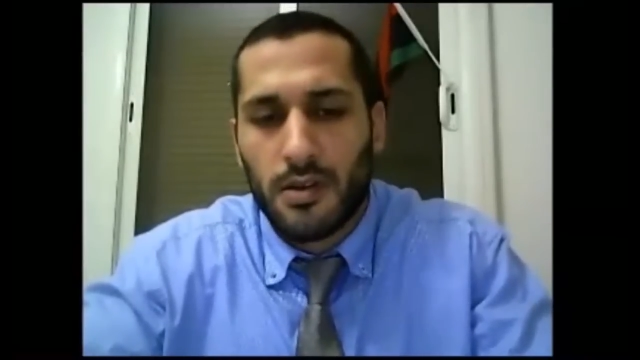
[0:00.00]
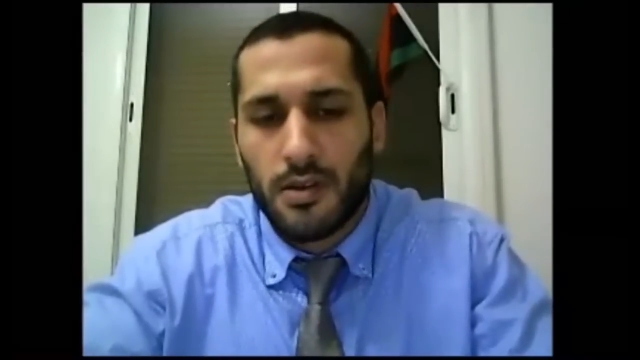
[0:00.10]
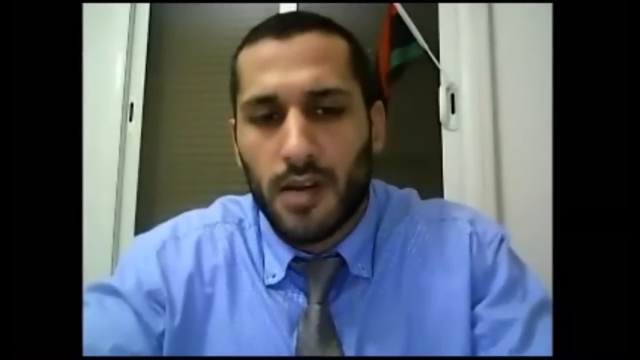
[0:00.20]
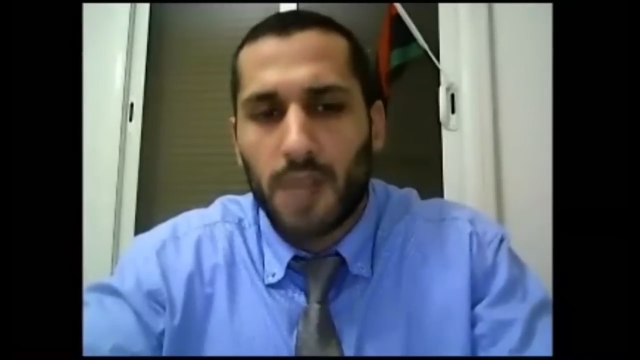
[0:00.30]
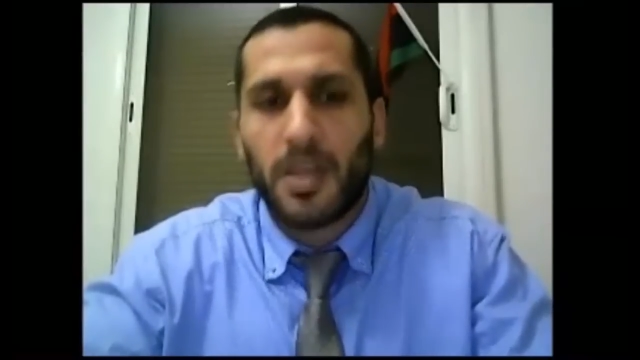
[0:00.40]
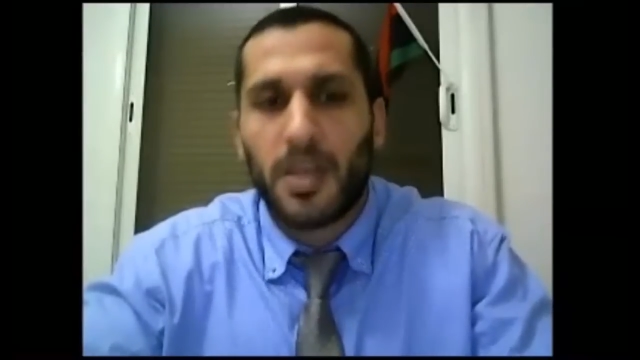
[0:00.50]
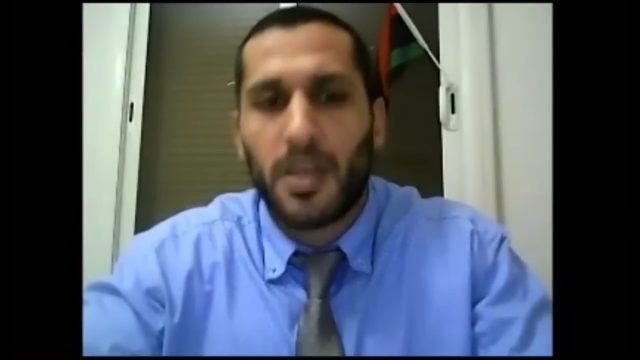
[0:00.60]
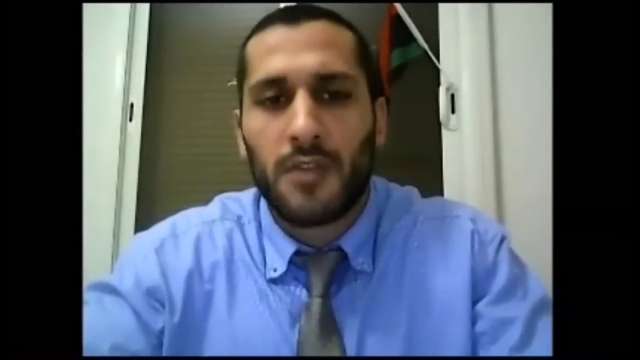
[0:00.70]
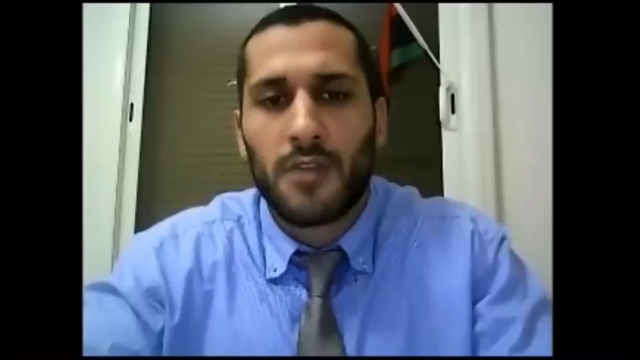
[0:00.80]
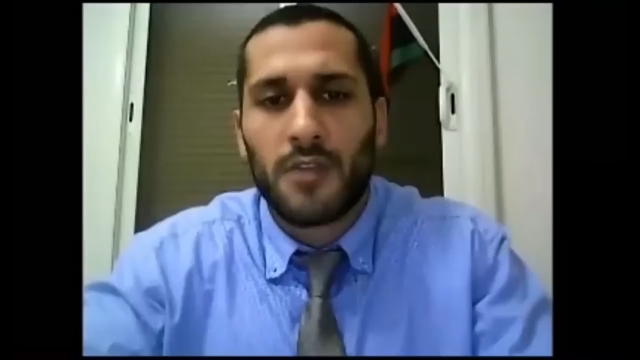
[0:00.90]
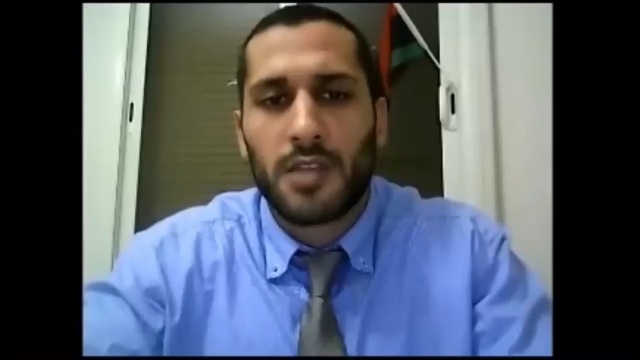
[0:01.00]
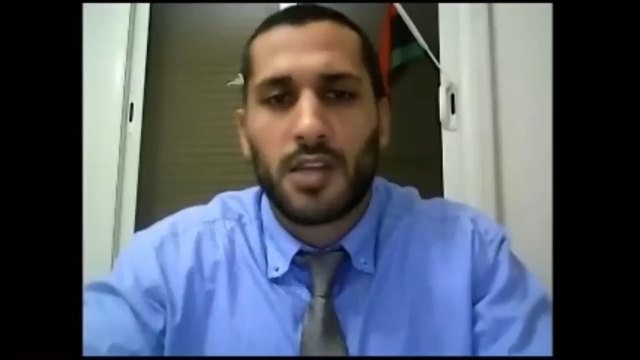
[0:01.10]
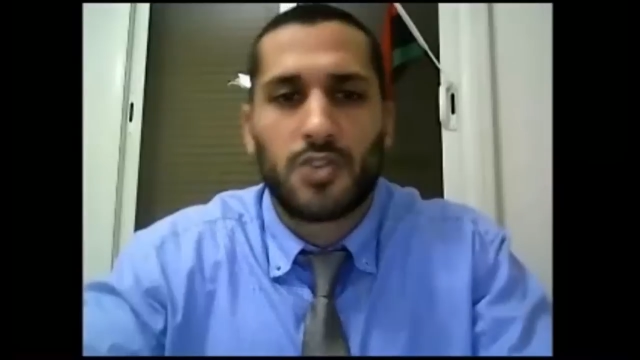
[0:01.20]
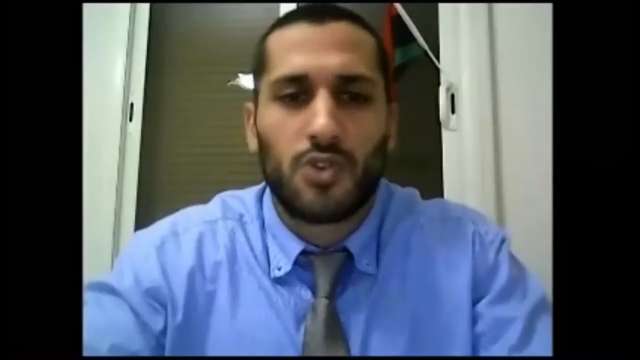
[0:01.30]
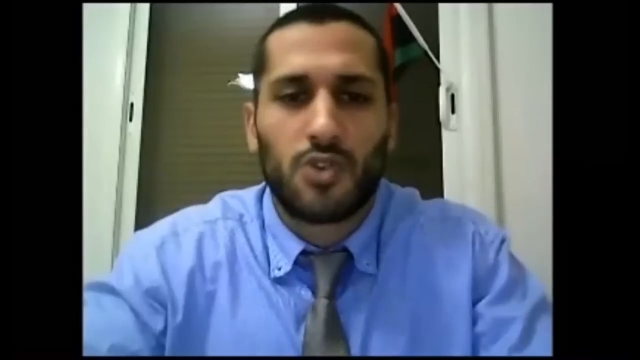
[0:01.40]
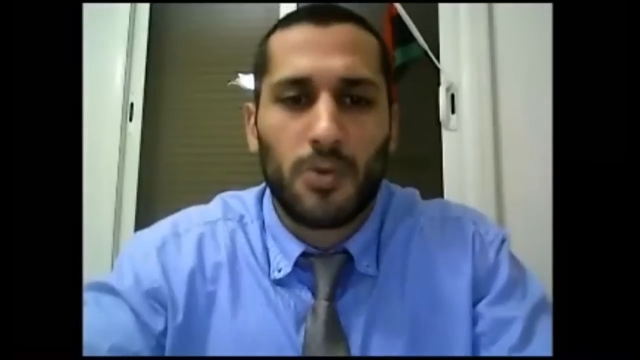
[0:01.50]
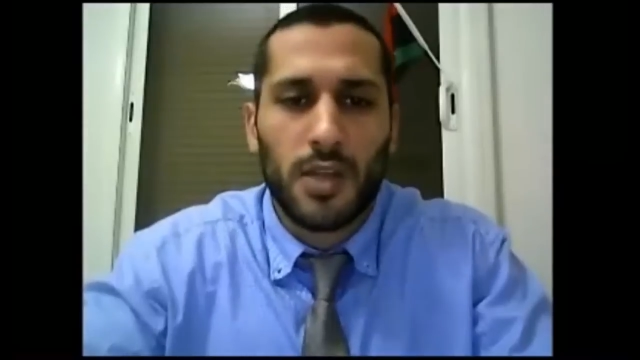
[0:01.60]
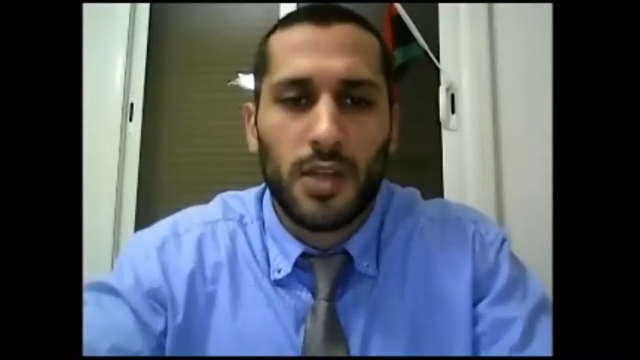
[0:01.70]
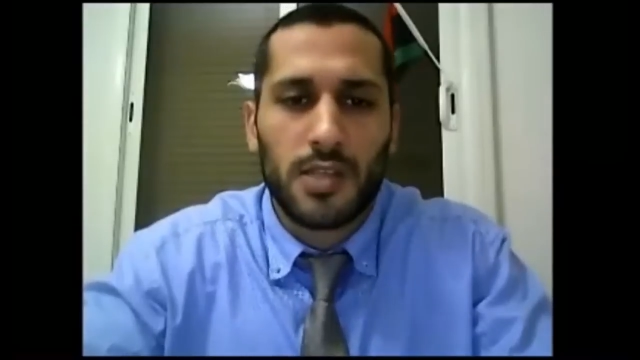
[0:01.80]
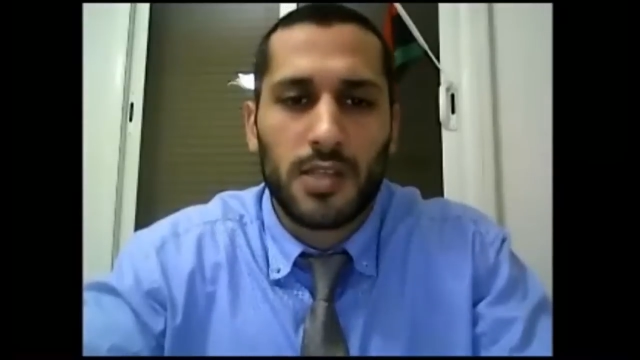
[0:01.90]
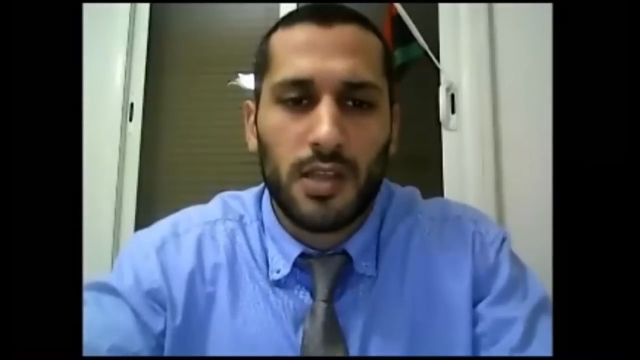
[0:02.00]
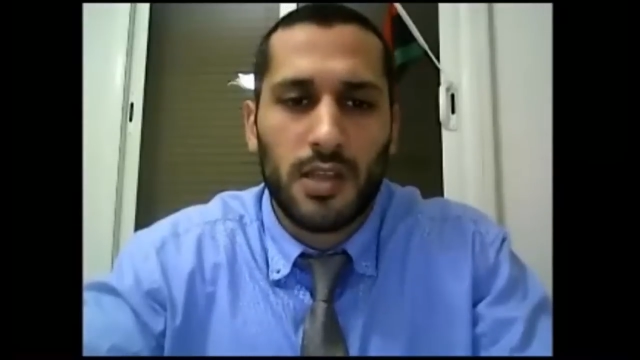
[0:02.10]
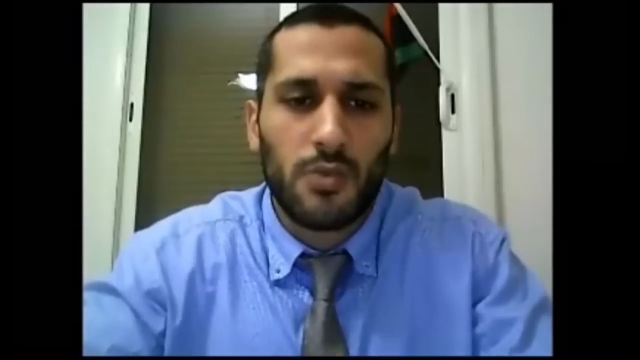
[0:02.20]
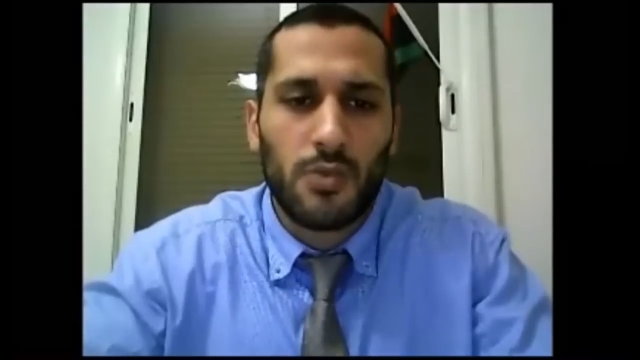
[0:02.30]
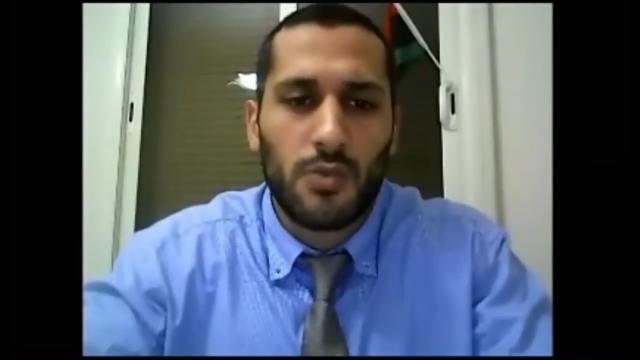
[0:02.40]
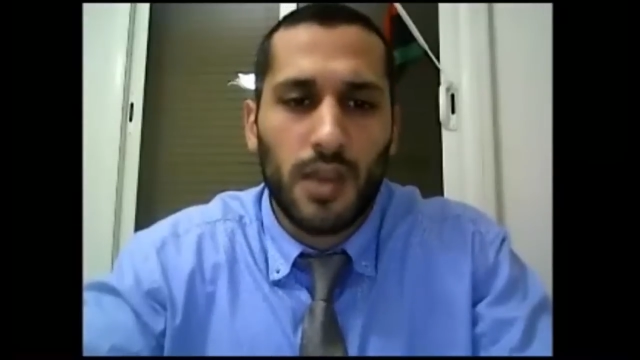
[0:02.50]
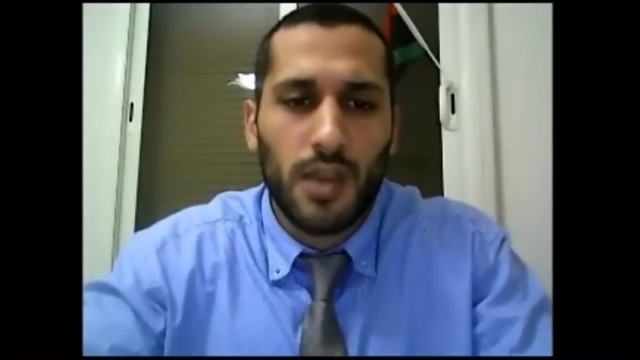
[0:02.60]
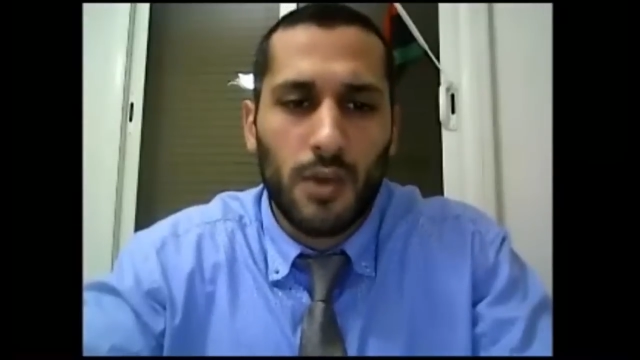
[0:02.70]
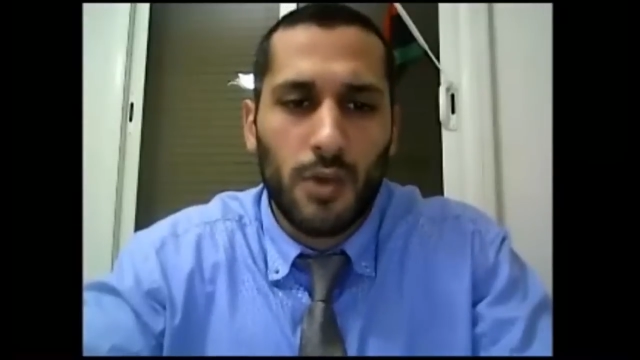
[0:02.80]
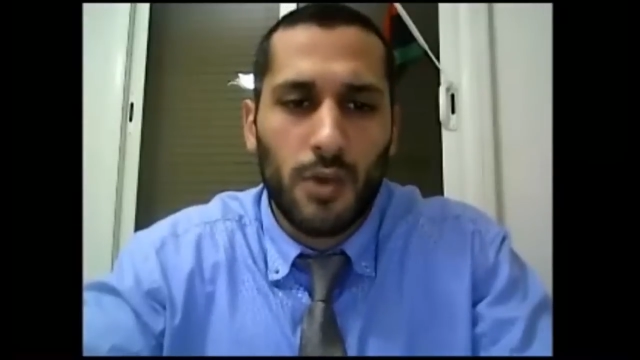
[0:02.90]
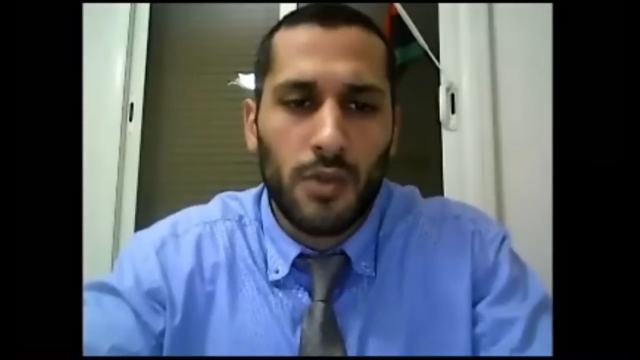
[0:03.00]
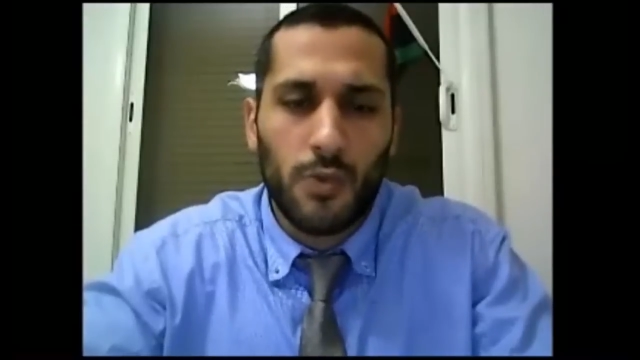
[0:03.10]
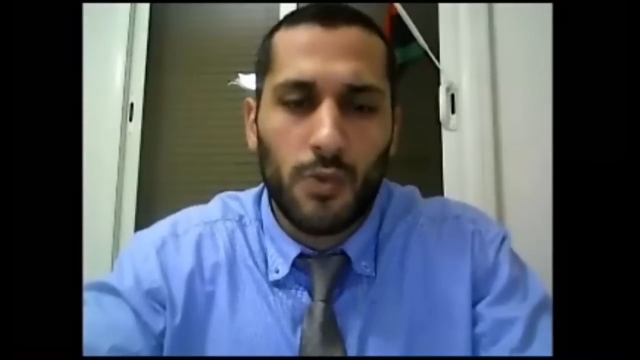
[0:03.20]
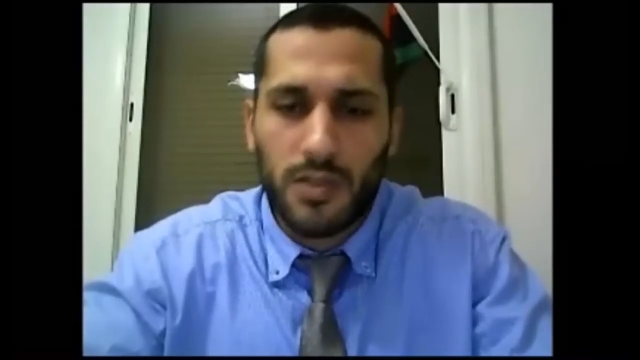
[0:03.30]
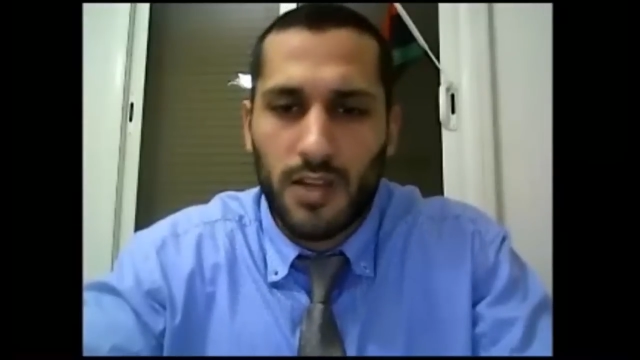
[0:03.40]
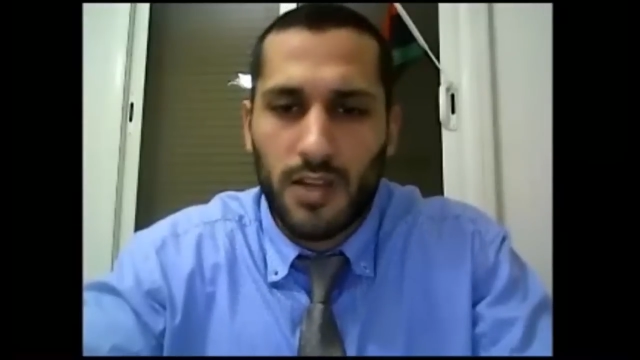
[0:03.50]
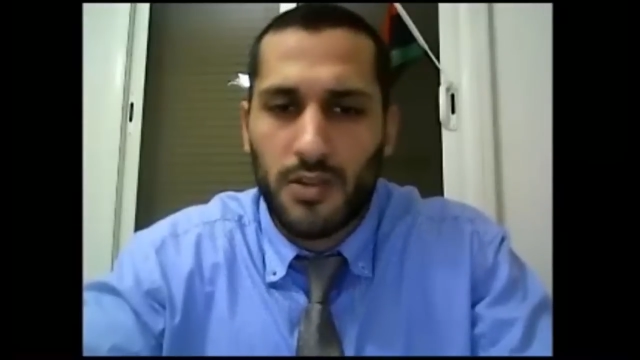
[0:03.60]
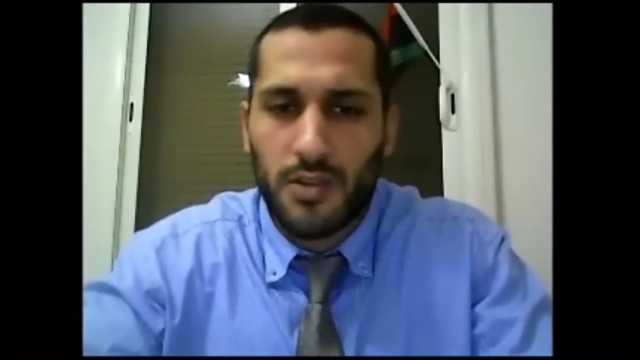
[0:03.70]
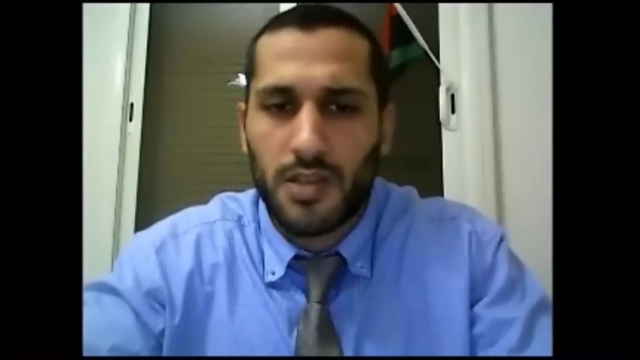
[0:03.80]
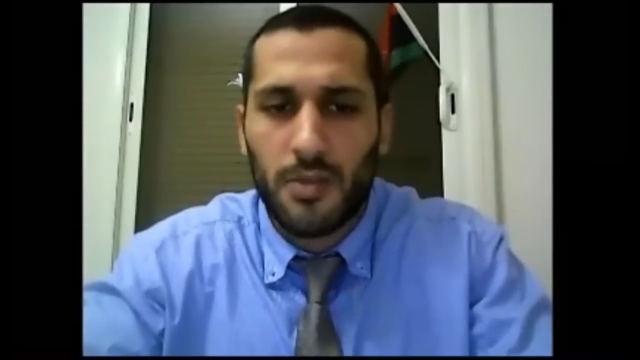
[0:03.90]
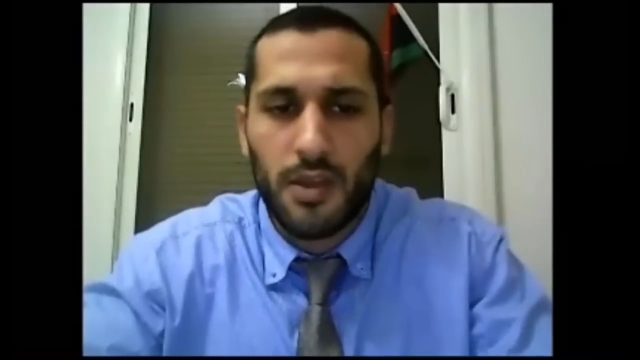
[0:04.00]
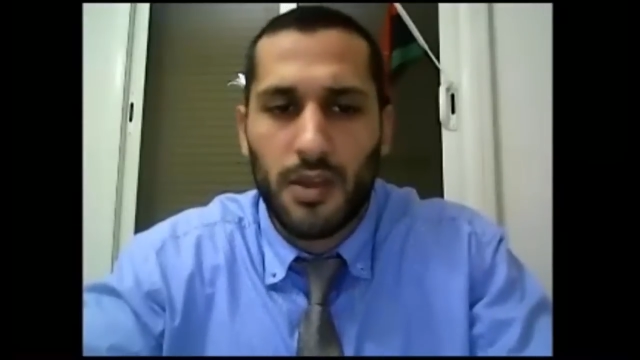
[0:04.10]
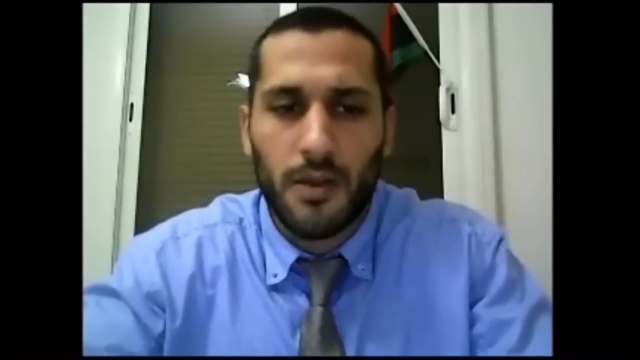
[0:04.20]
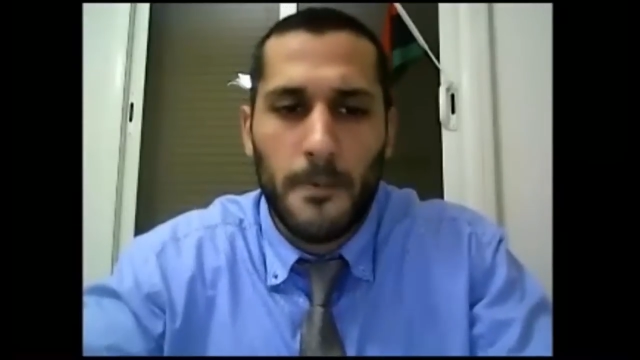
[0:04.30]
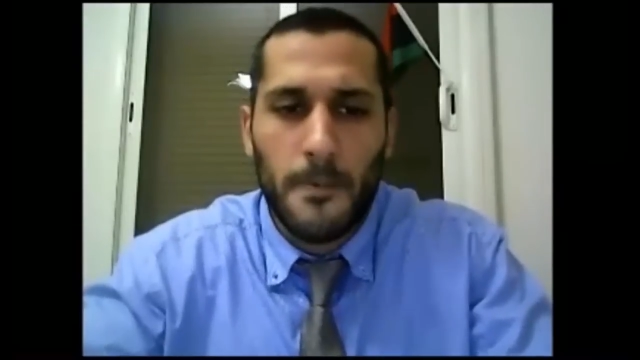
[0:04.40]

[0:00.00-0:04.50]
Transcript: And many of the international community that we deal with will tell you the same thing.